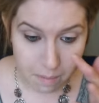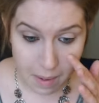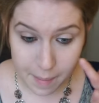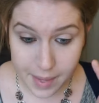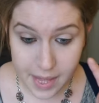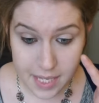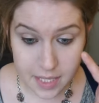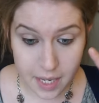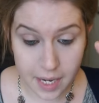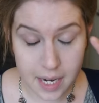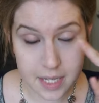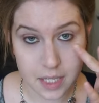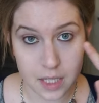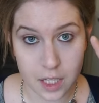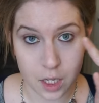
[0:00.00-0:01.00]
maybe this side
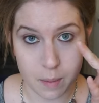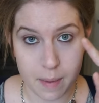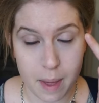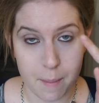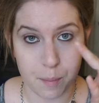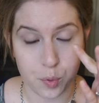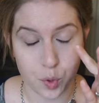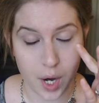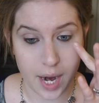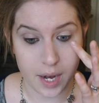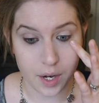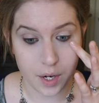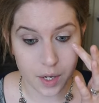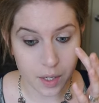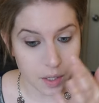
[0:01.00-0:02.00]
is a little bit
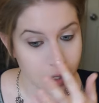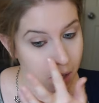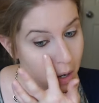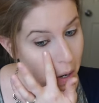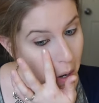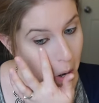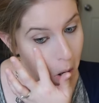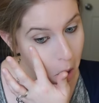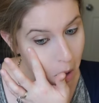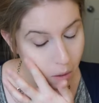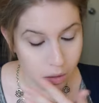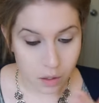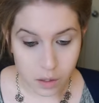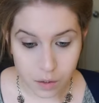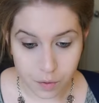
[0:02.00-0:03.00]
brighter
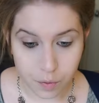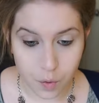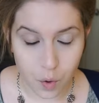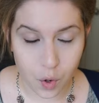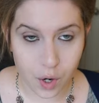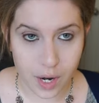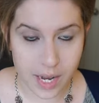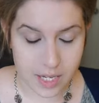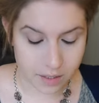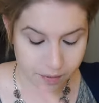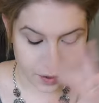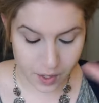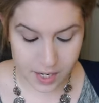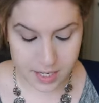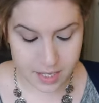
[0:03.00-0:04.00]
for as
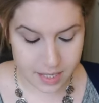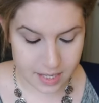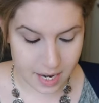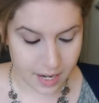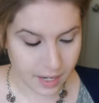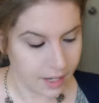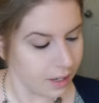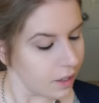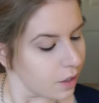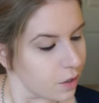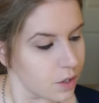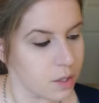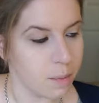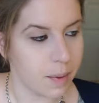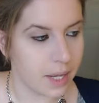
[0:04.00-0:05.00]
far as setting it
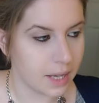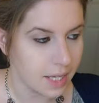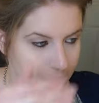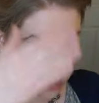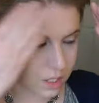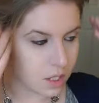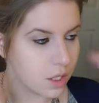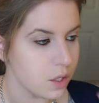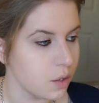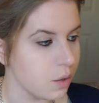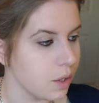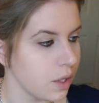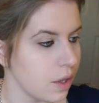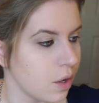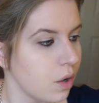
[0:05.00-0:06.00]
goes, but let's
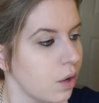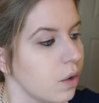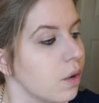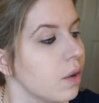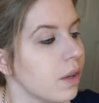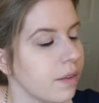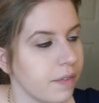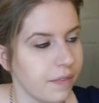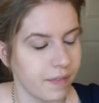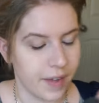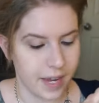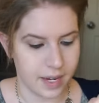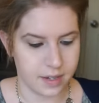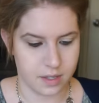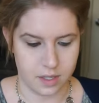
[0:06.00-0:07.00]
do the whole
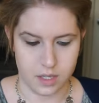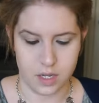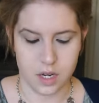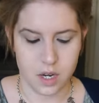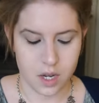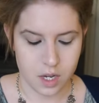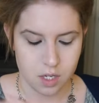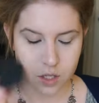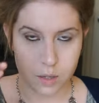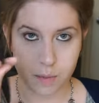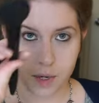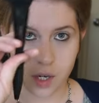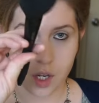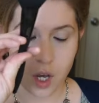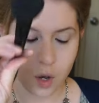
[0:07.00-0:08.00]
face. So
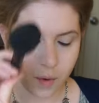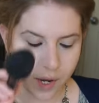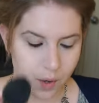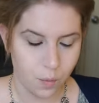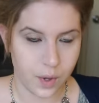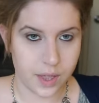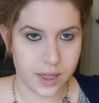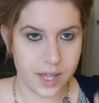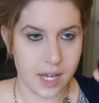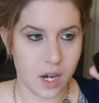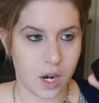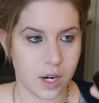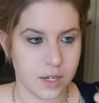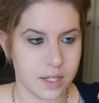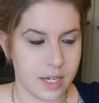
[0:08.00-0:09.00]
I'm gonna go in with the
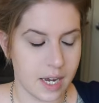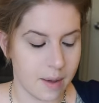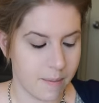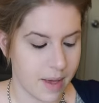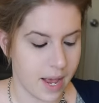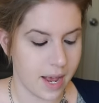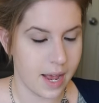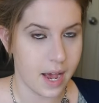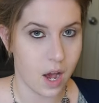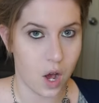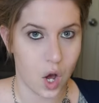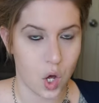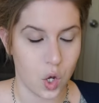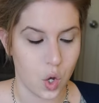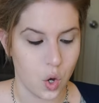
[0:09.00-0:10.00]
RCMA
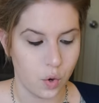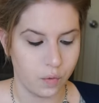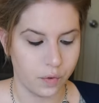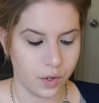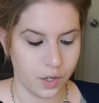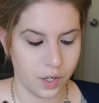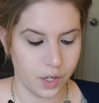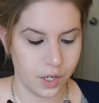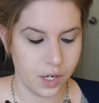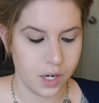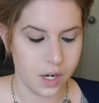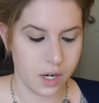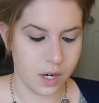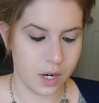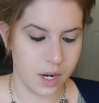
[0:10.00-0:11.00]
all
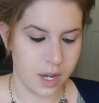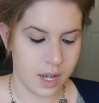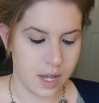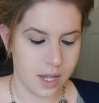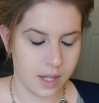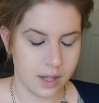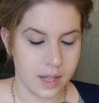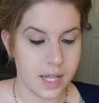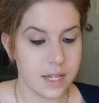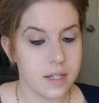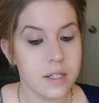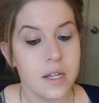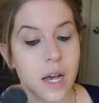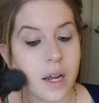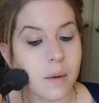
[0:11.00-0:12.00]
over
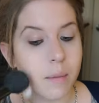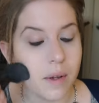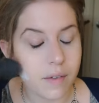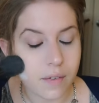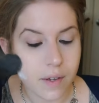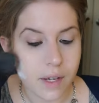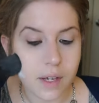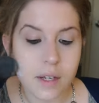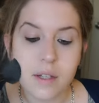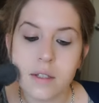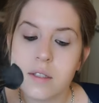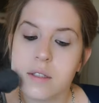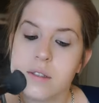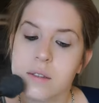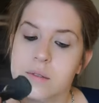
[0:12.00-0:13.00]
this side of my
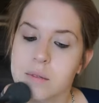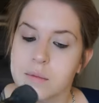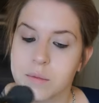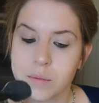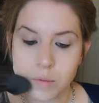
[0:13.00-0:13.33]
face.